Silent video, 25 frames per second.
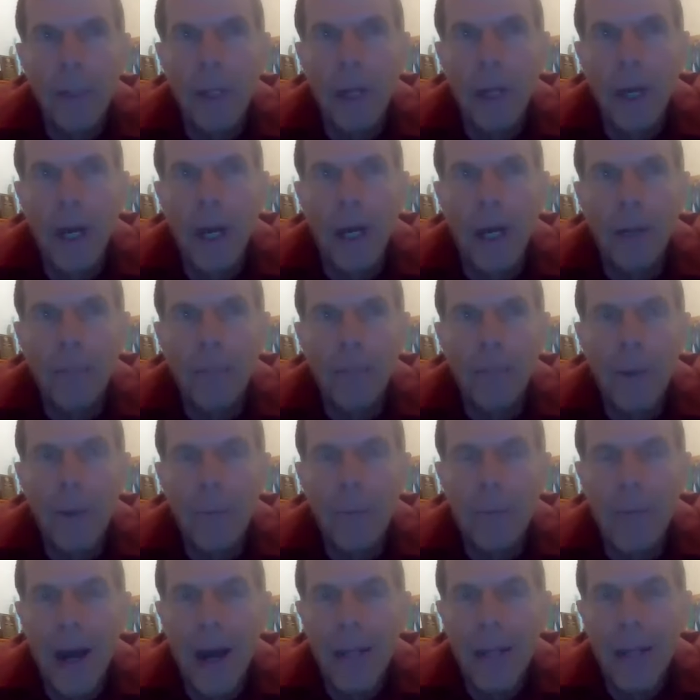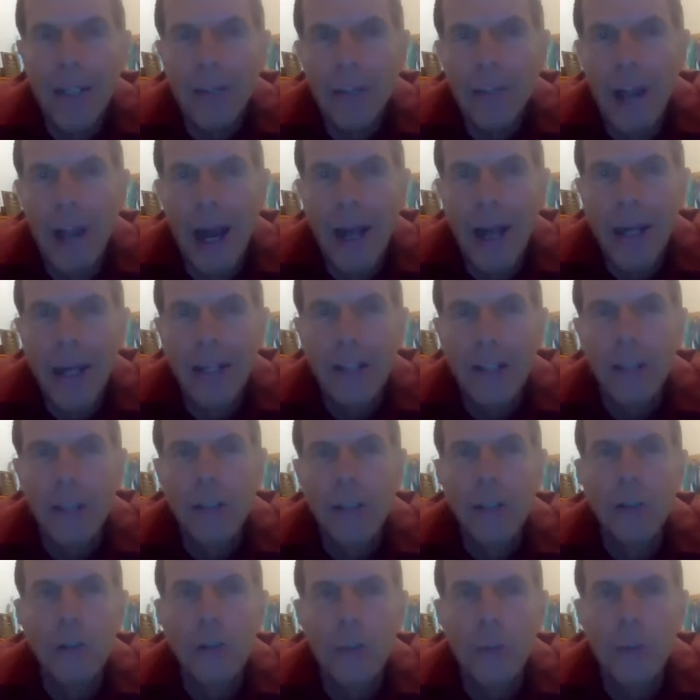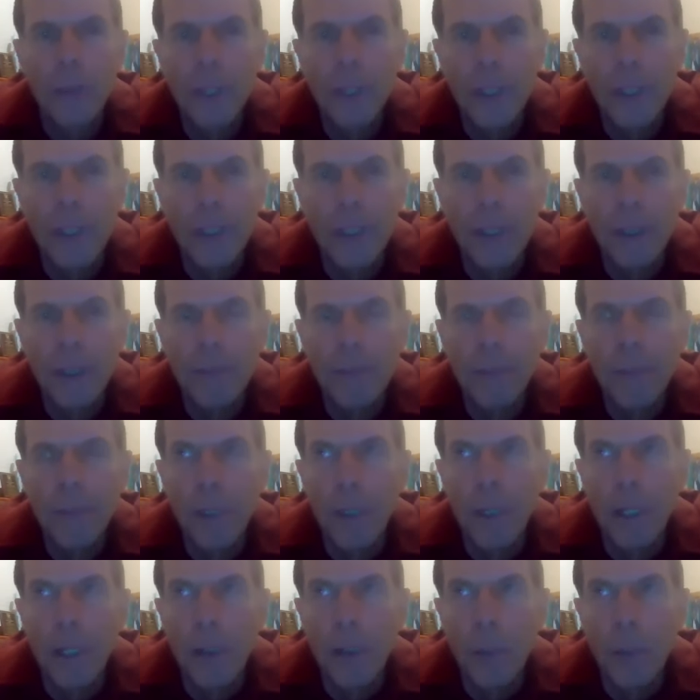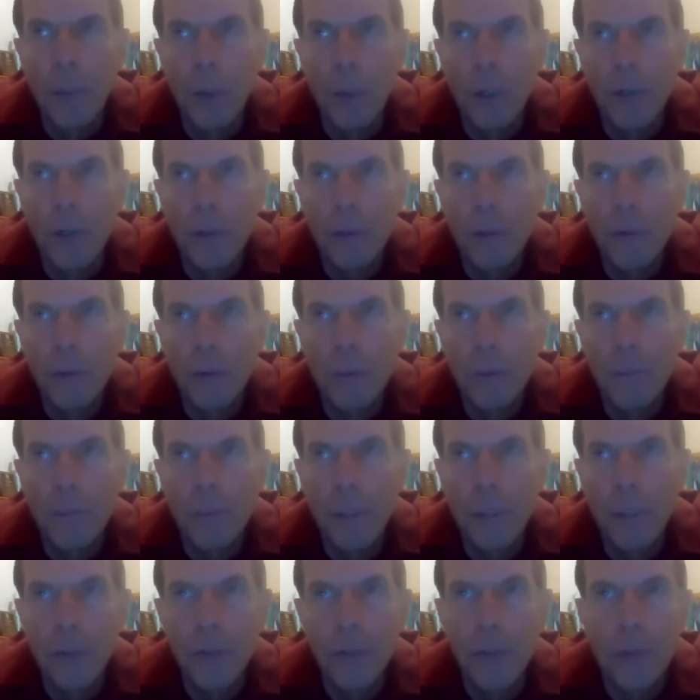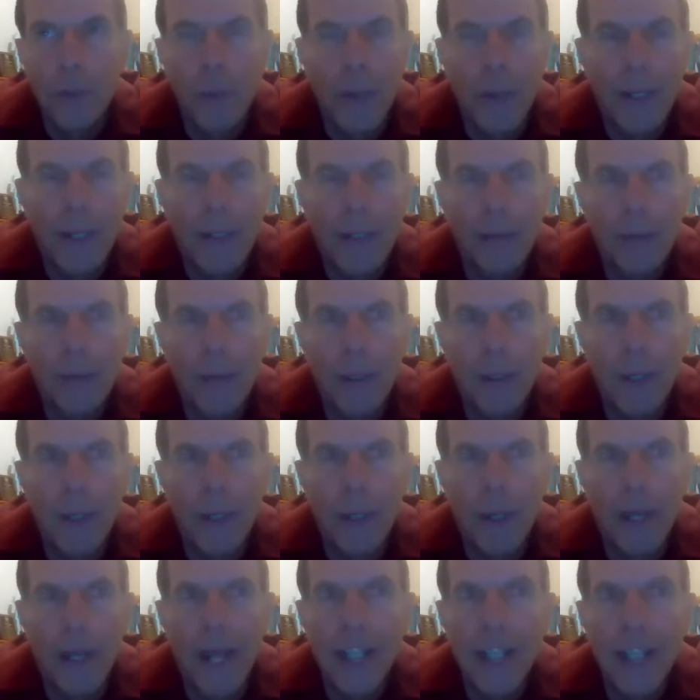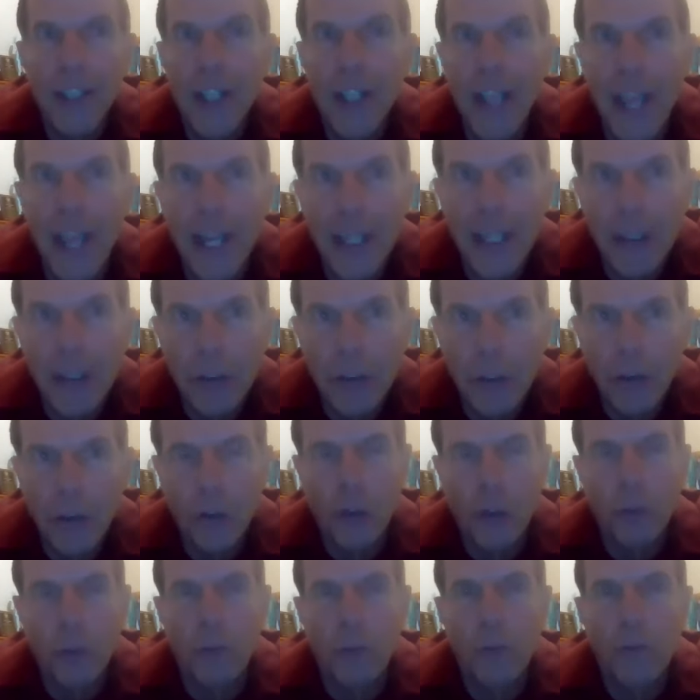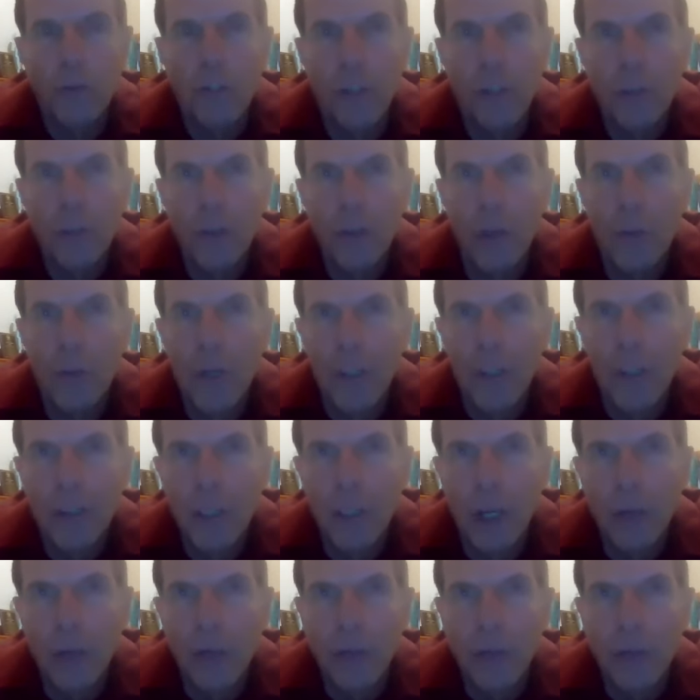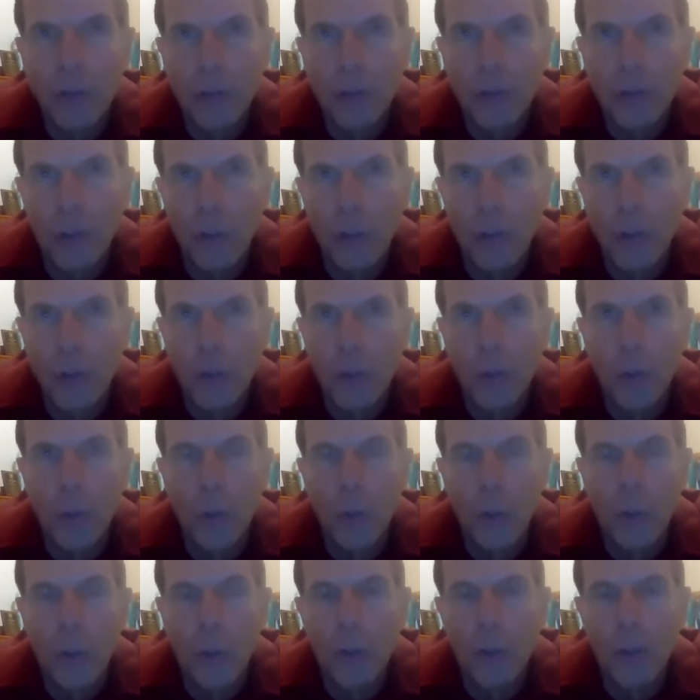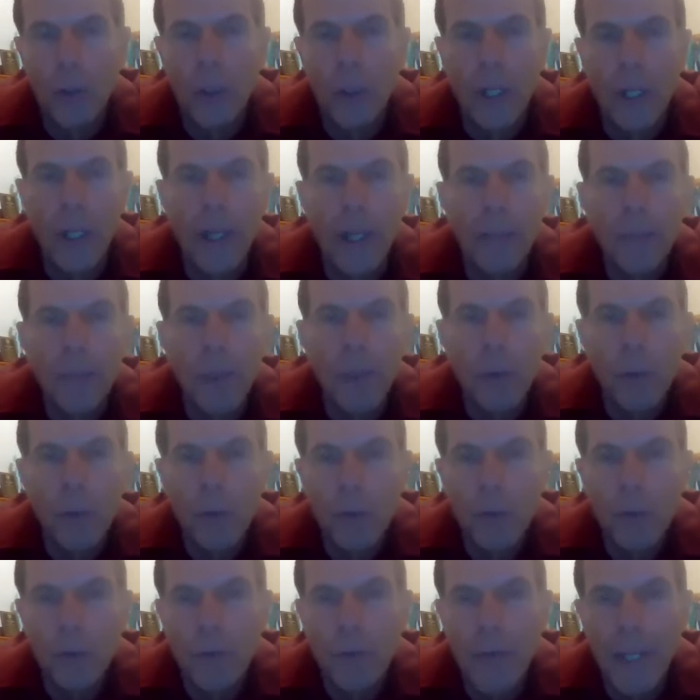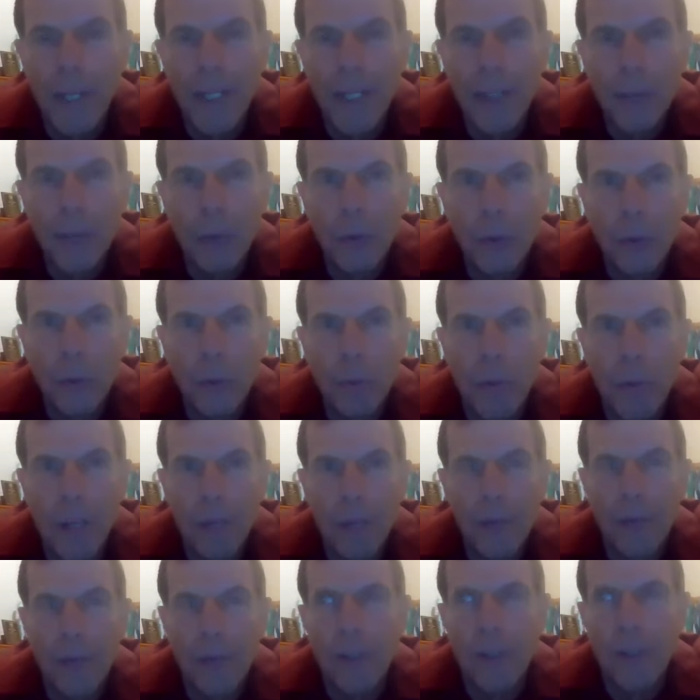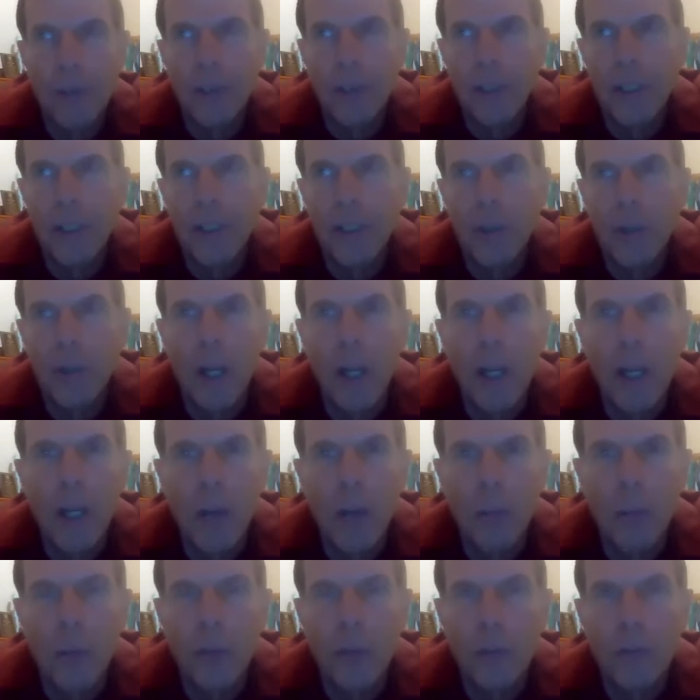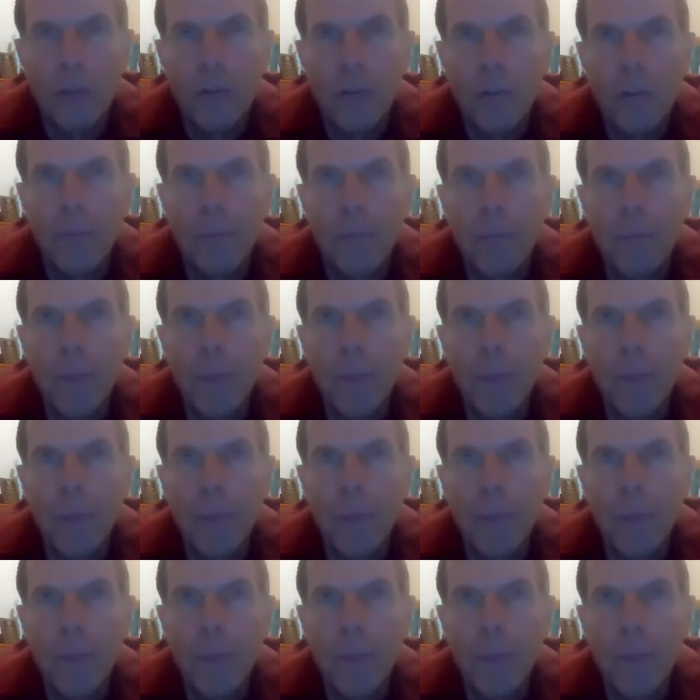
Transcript: My entire career was built around educating consumers. I saw myself as a social worker whose main responsibility was